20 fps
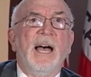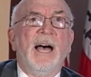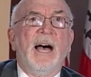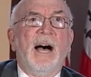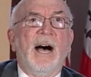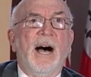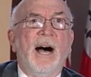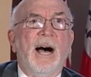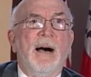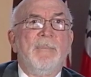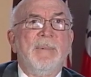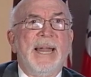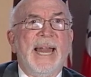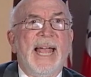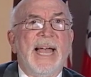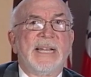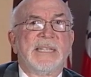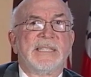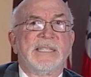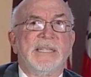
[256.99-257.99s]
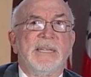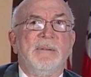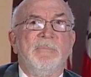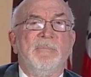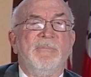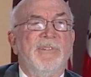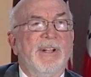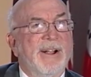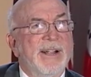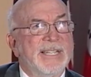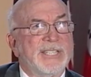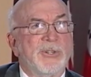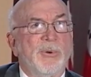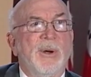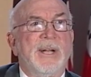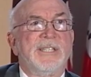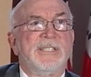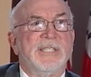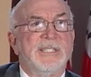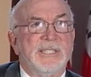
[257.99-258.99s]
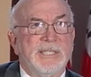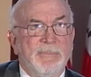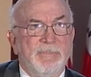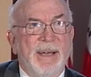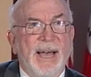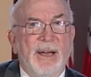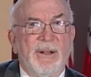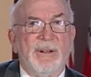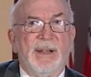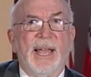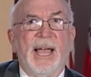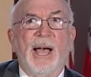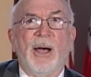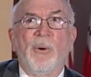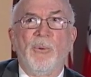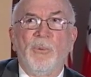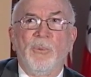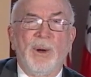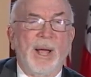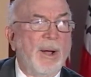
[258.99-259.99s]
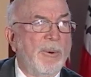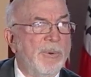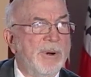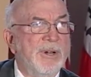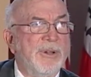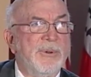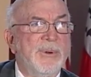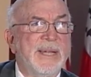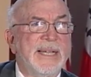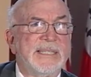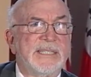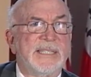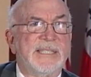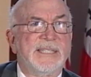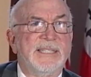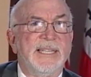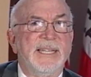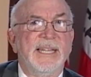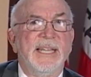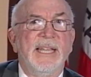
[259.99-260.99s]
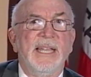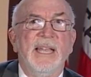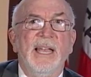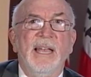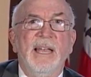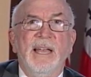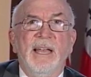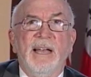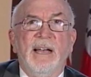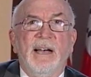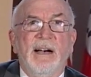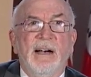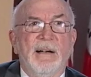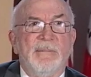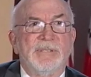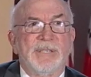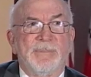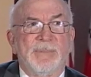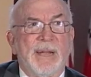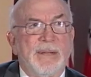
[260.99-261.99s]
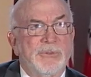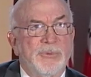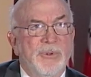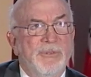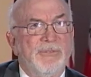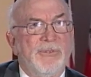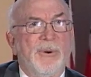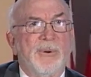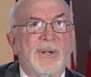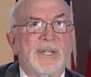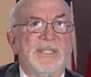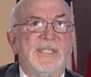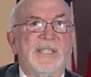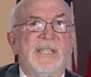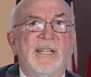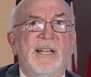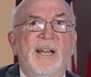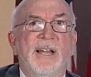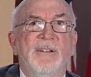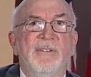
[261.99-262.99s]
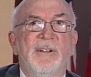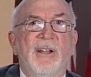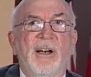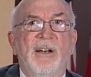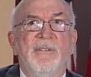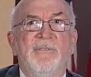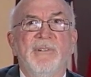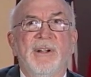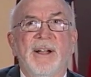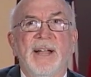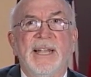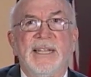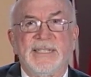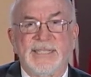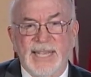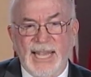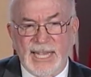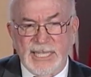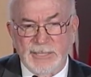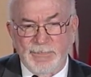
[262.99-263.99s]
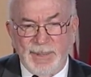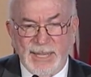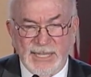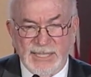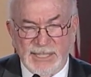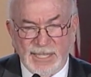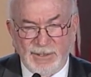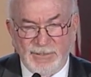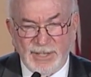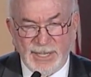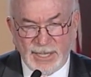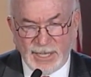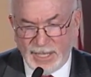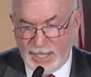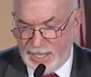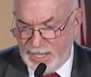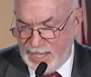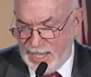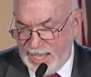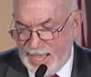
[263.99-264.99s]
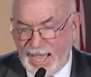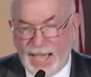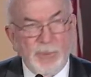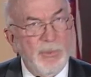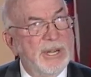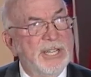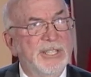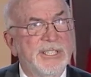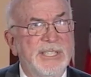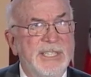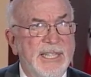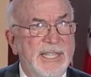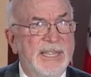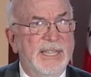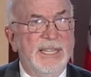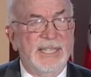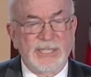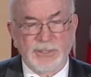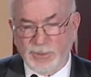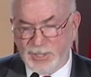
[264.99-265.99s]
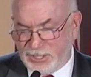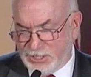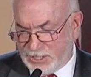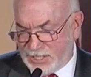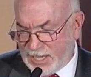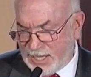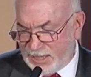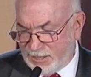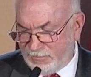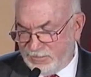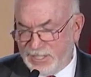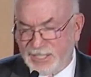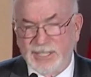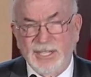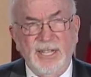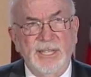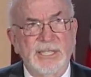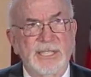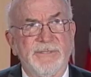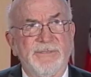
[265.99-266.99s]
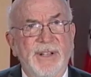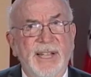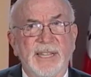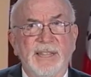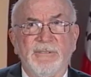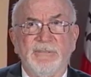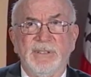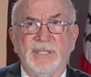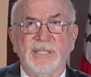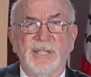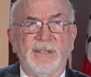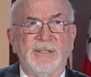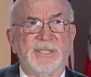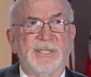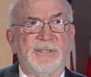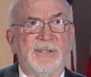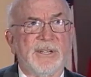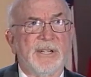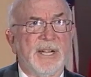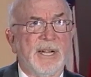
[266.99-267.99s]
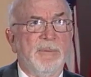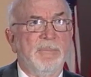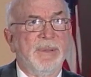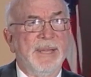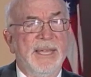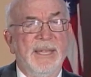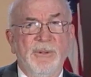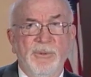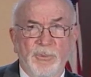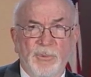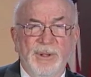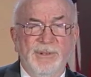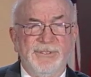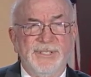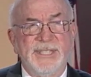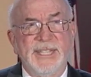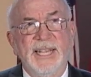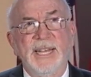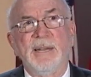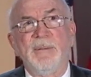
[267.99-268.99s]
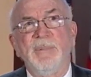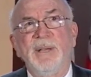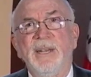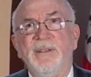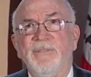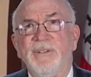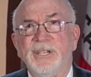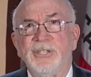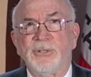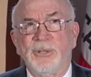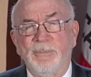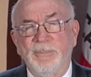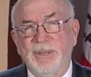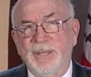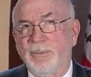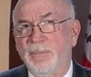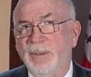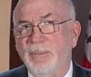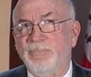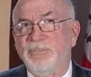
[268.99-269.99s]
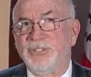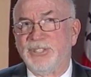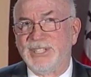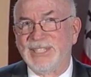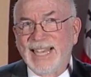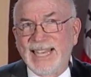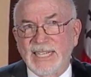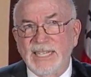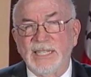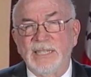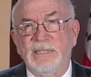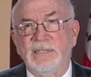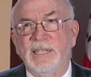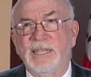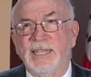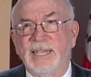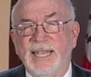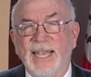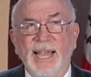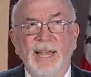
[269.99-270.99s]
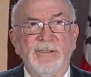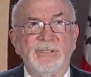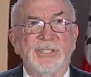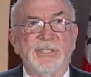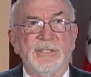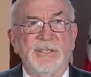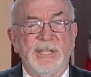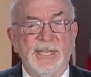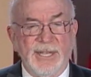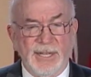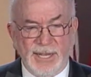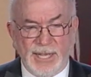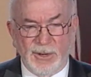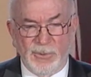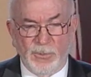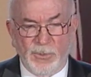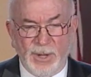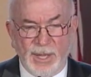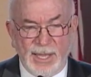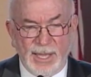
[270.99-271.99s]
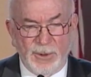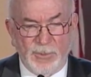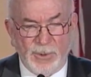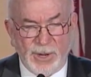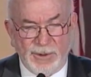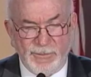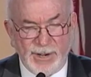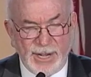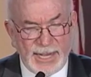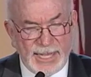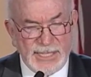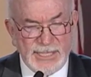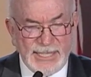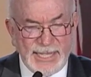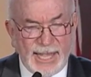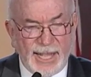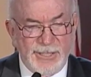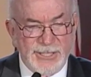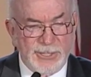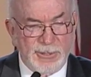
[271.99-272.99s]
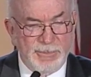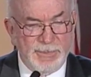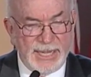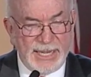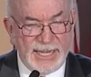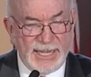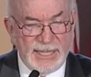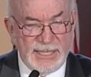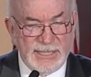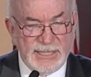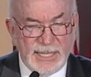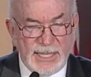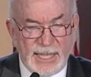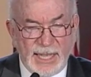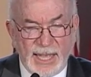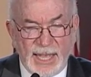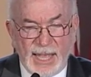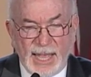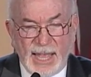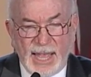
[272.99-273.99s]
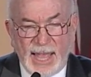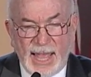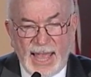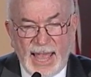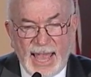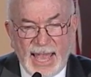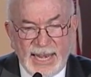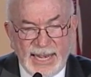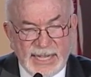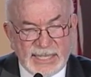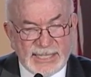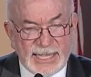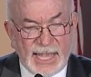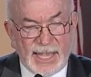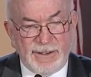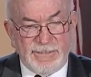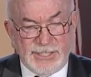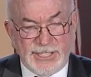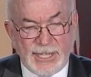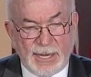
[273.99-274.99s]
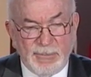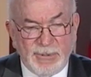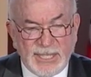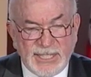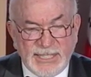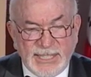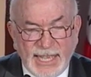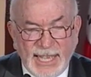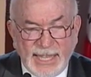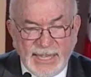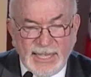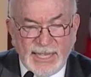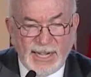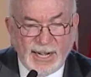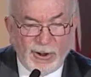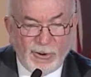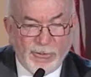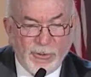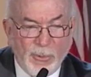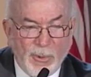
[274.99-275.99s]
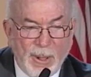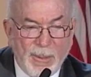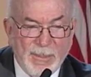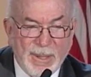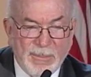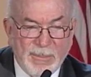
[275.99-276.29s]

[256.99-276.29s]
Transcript: And ask them various questions about how we're doing as a city. Sometimes we focus in on various aspects of it. And we just did this. We just got the results. In fact, the results are going to be, we've seen them individually, but they'll be presented to the council at one of our next council meetings. And the executive summary said that an overwhelming